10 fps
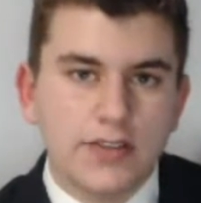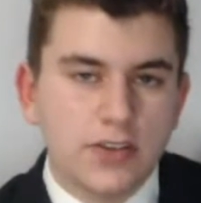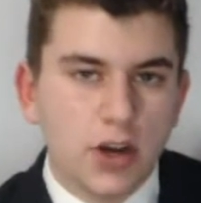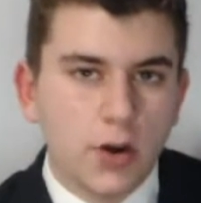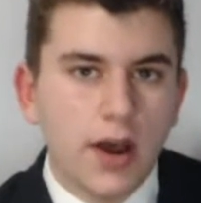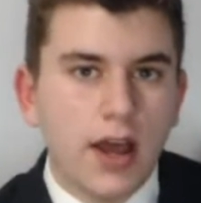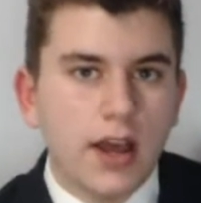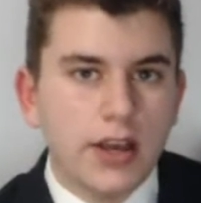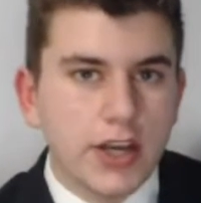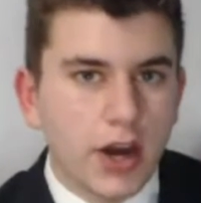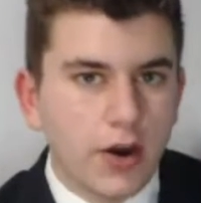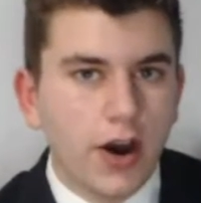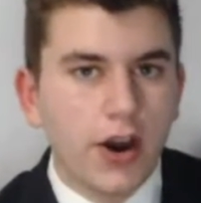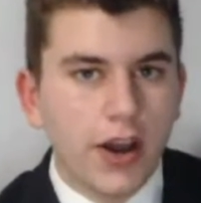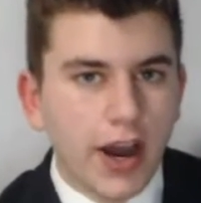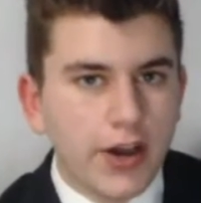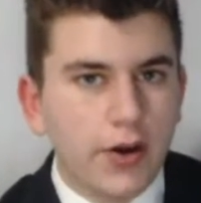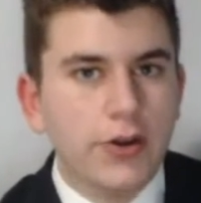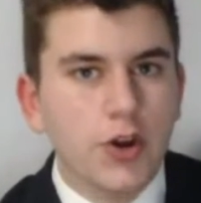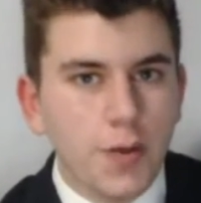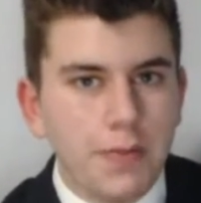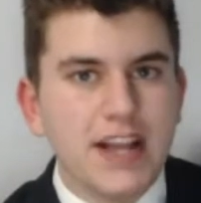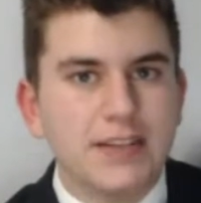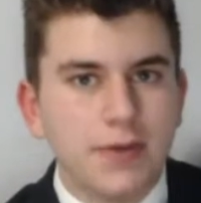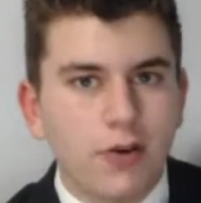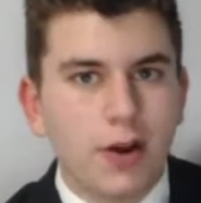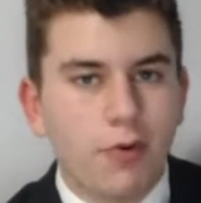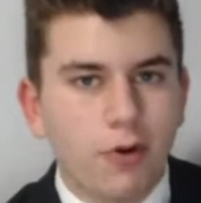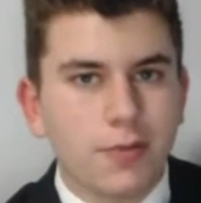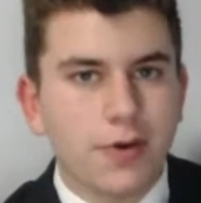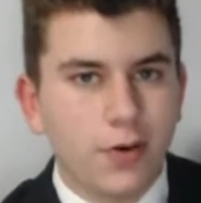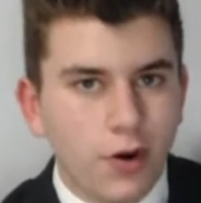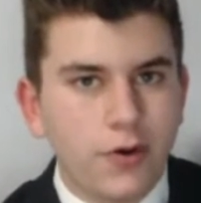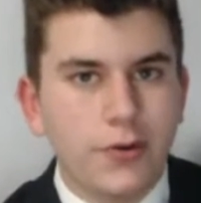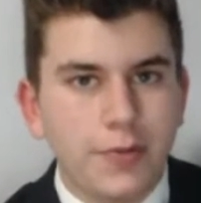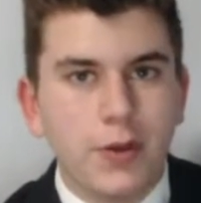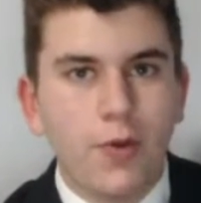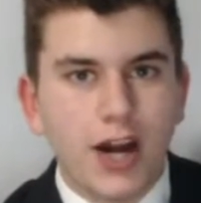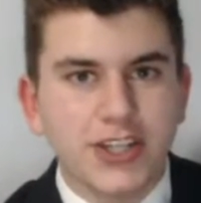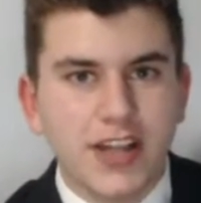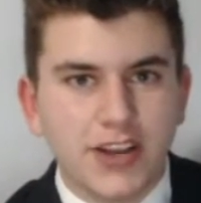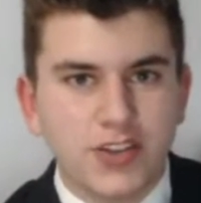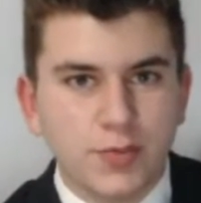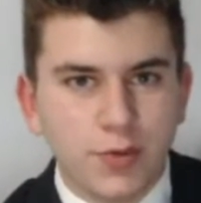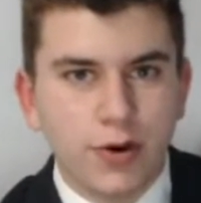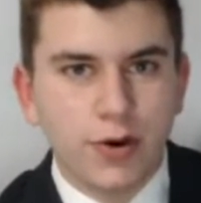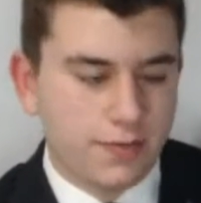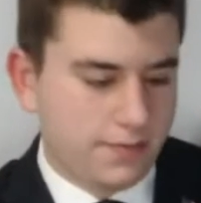So, I know you're a baseball reporter, but will we be watching that Super Bowl?